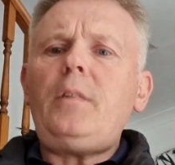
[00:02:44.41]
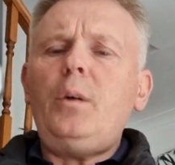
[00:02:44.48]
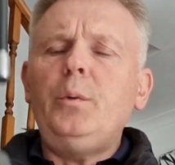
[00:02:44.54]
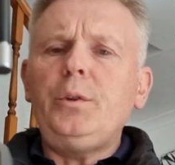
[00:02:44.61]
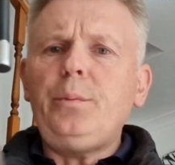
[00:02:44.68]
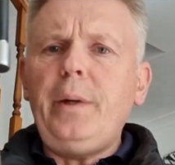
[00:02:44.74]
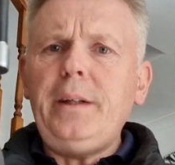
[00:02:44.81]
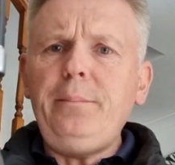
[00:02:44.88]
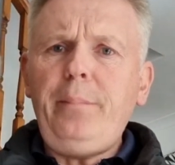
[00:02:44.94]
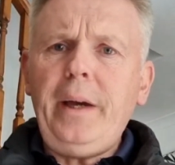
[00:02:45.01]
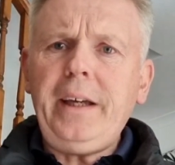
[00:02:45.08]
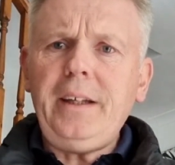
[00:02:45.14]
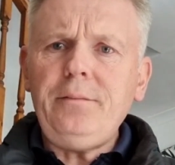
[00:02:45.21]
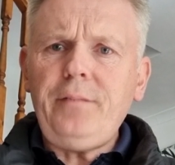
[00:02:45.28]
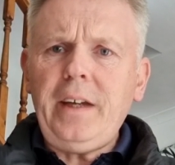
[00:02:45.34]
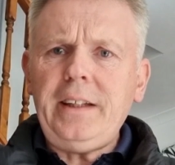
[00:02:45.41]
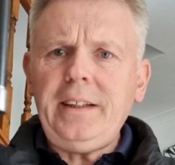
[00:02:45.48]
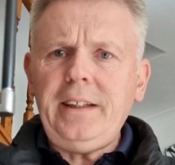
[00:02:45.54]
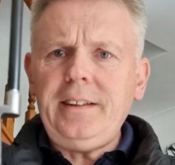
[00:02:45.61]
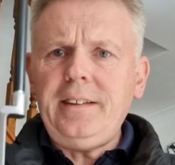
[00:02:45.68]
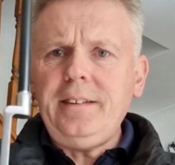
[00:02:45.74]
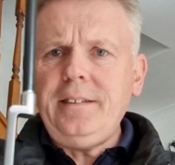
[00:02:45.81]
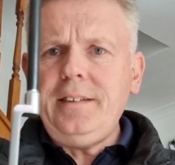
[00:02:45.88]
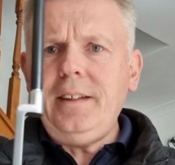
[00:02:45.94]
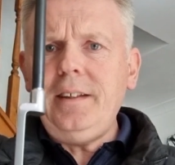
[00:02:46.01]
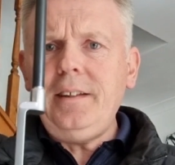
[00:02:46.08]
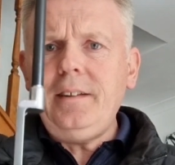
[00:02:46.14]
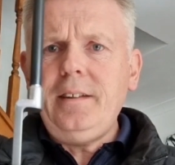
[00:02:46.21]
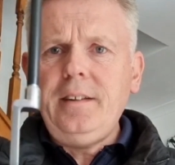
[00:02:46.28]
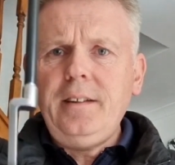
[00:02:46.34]
was when Ping invented
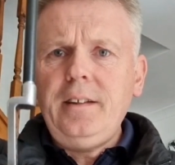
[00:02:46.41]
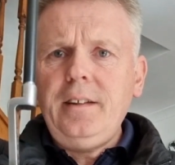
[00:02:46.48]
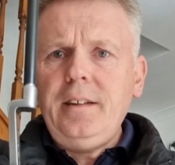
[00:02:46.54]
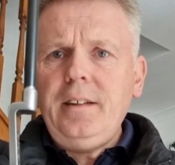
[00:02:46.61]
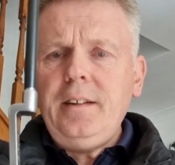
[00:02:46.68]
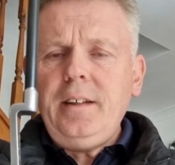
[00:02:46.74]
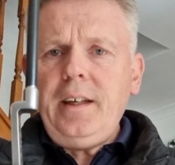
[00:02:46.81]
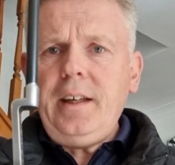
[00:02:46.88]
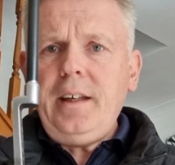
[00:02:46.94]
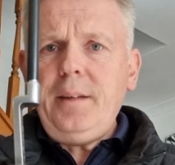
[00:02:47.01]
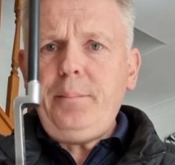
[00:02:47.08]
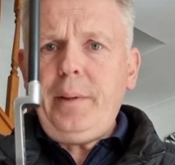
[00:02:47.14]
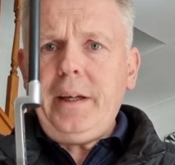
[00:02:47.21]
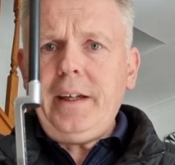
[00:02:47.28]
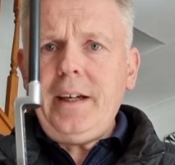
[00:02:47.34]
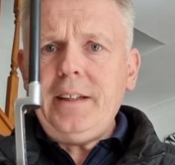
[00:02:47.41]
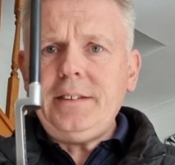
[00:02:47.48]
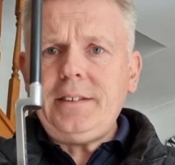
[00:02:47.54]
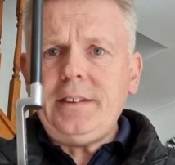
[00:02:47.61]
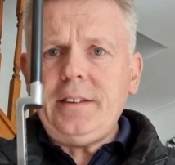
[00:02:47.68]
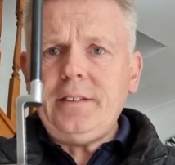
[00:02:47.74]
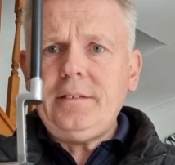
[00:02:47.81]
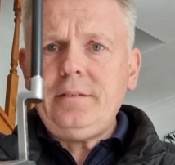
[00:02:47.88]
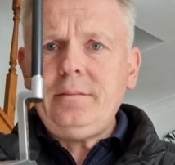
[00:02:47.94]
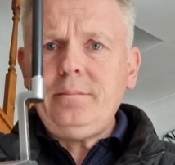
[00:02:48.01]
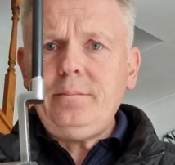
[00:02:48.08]
the Ping Answer.